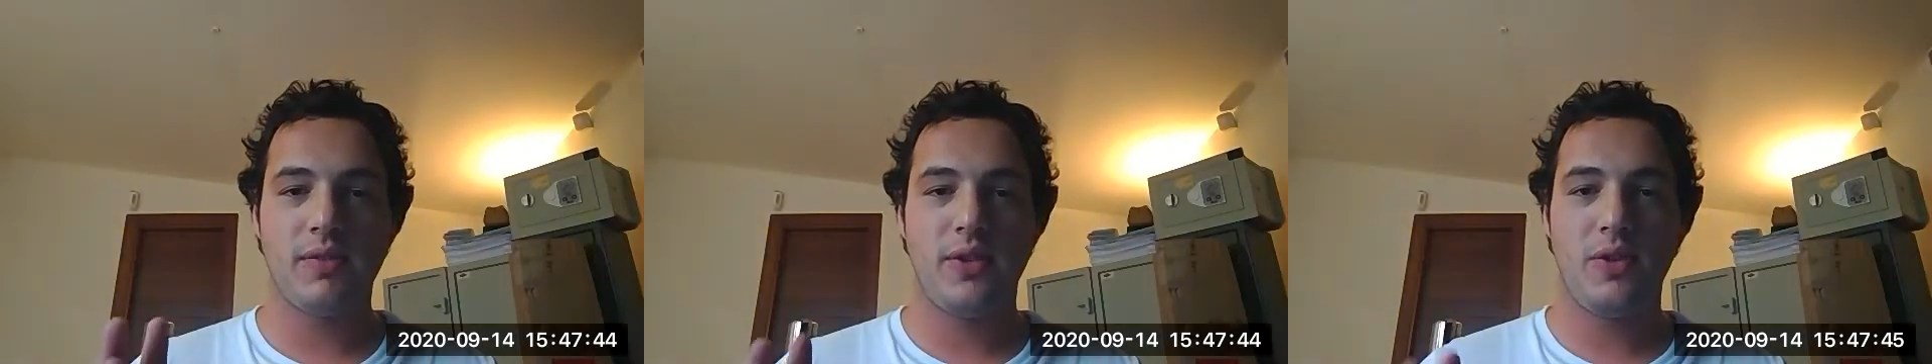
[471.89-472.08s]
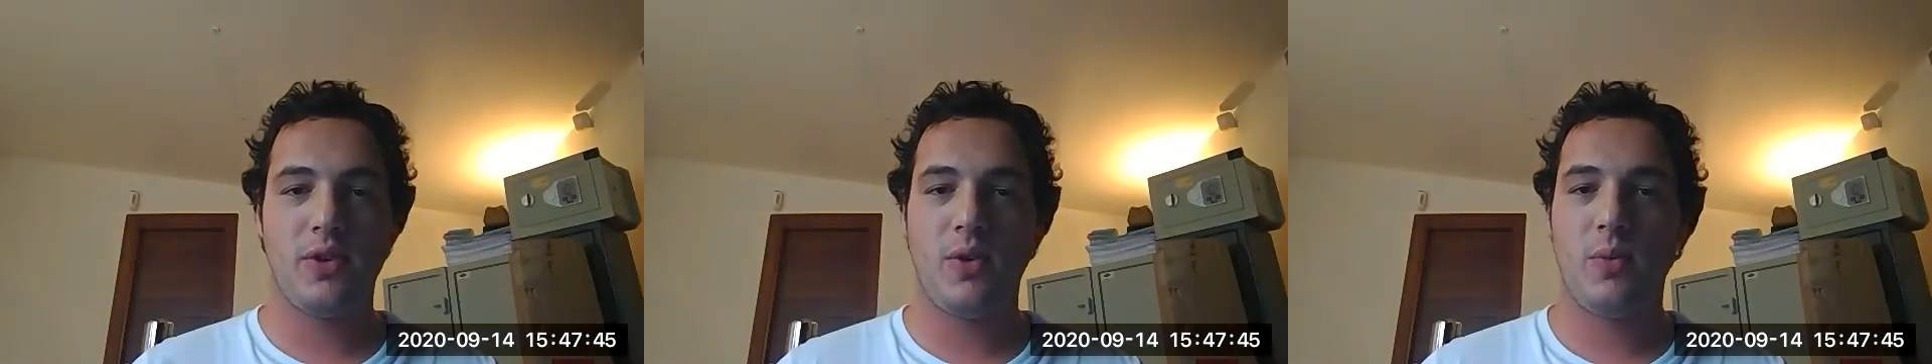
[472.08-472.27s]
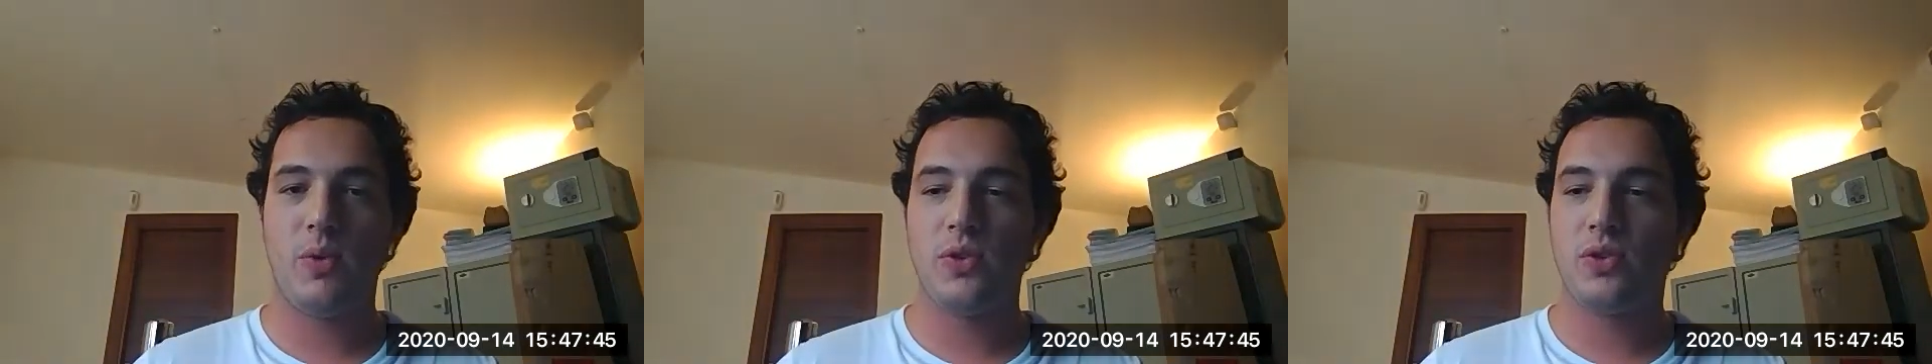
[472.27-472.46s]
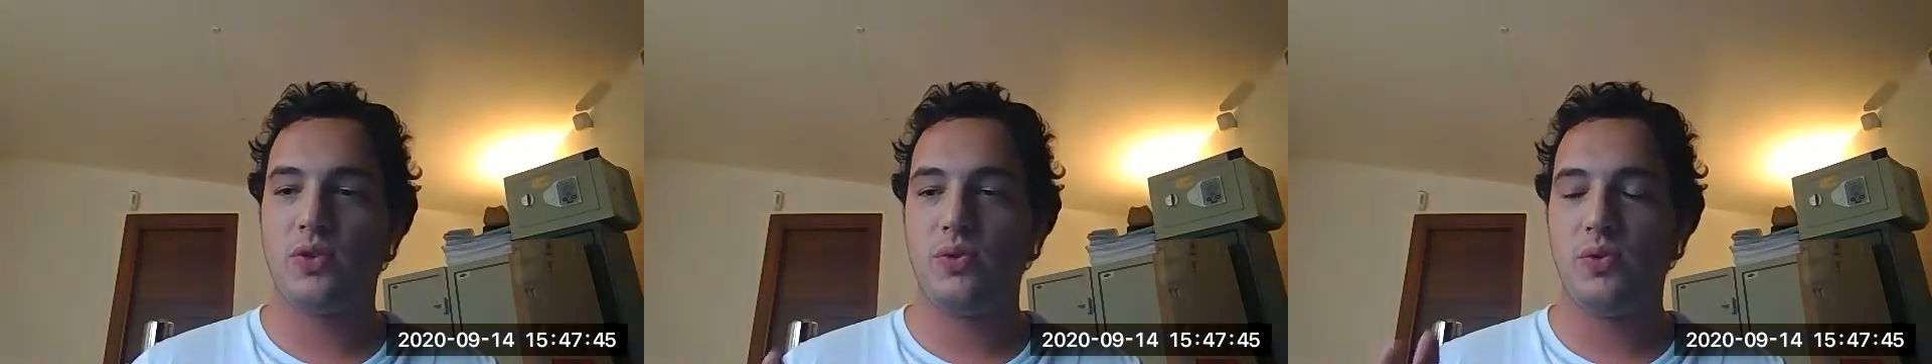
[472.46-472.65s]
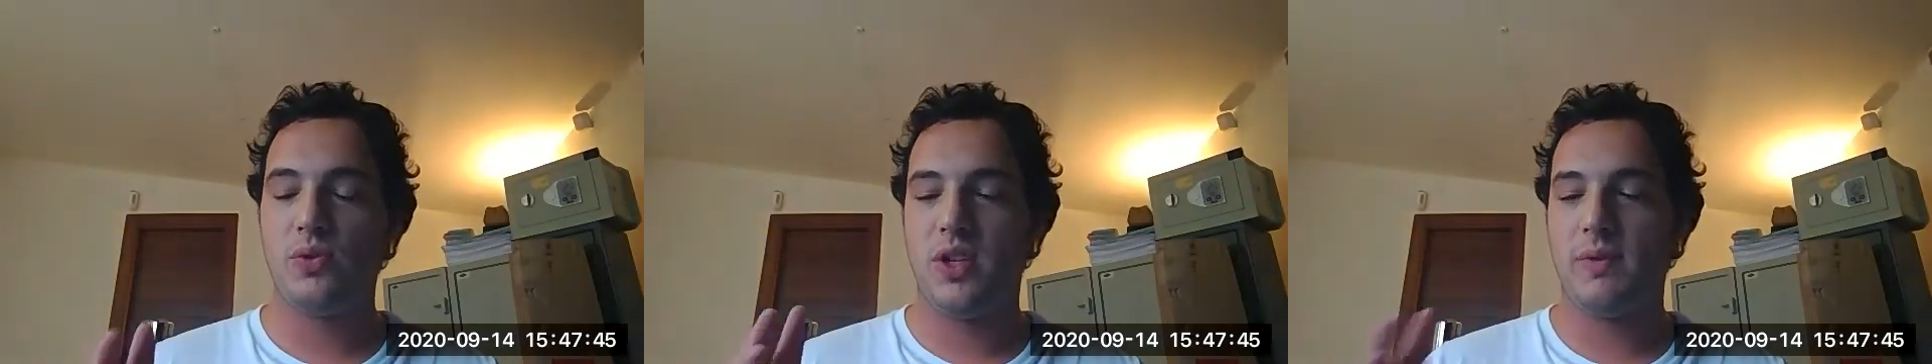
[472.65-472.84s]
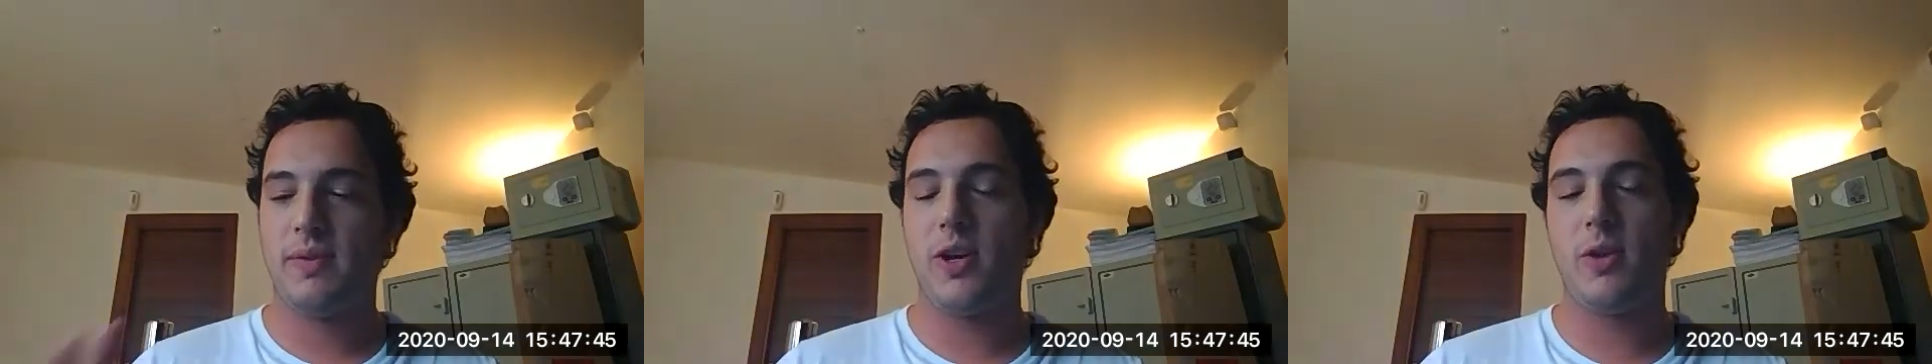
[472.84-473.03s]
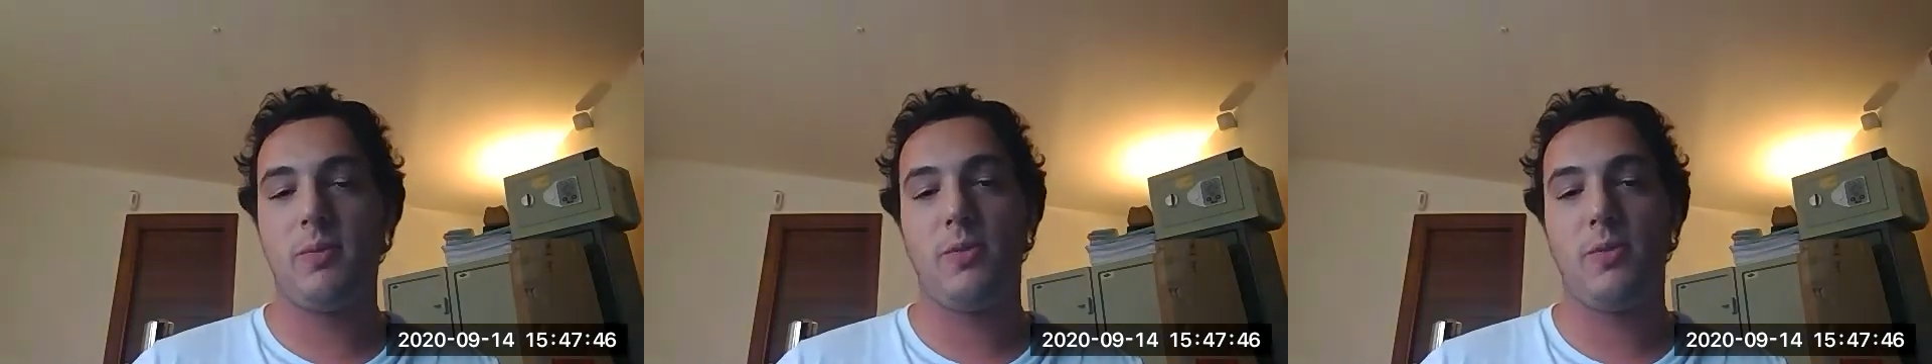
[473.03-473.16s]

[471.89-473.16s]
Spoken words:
you don't want to develop